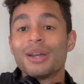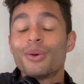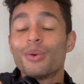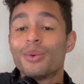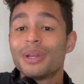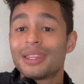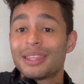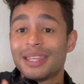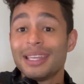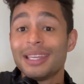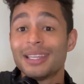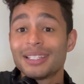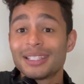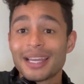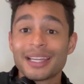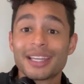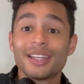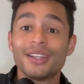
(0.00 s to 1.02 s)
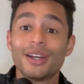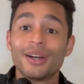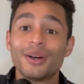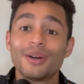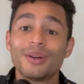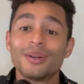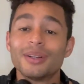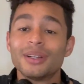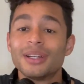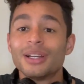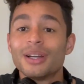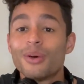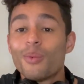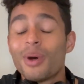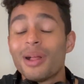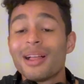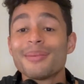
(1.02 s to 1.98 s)
with this I can go
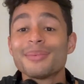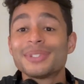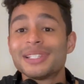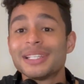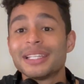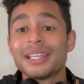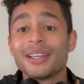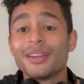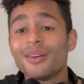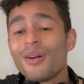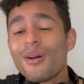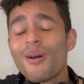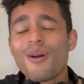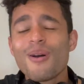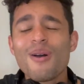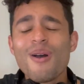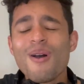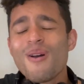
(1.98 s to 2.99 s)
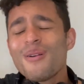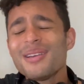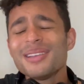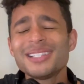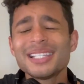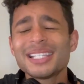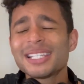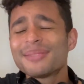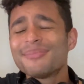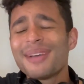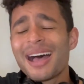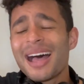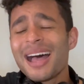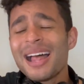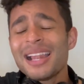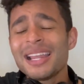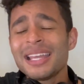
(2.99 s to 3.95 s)
while I'm singing, oh, it's a
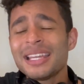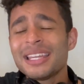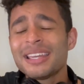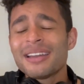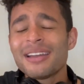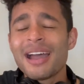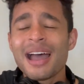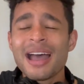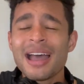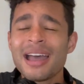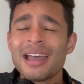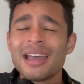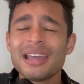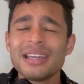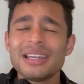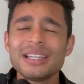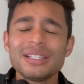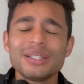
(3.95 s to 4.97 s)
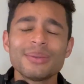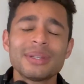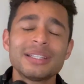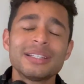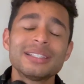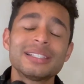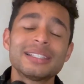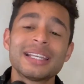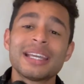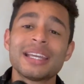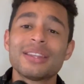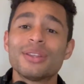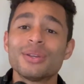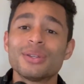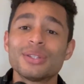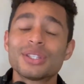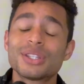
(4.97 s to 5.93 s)
smile in your eyes when you say
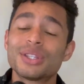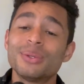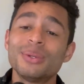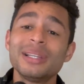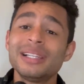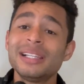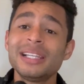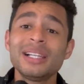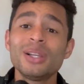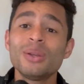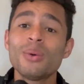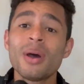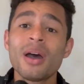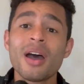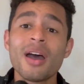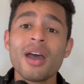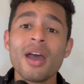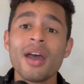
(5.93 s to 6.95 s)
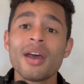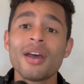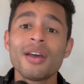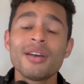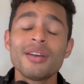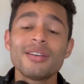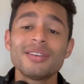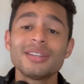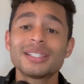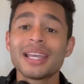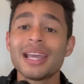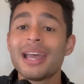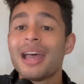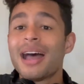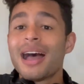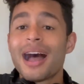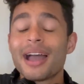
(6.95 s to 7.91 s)
those three little words.
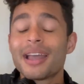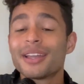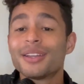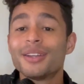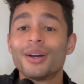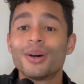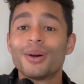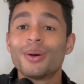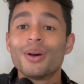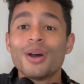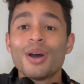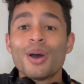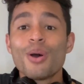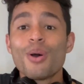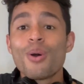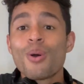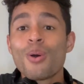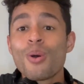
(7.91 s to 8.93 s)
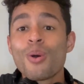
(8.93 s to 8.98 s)
I go, oh,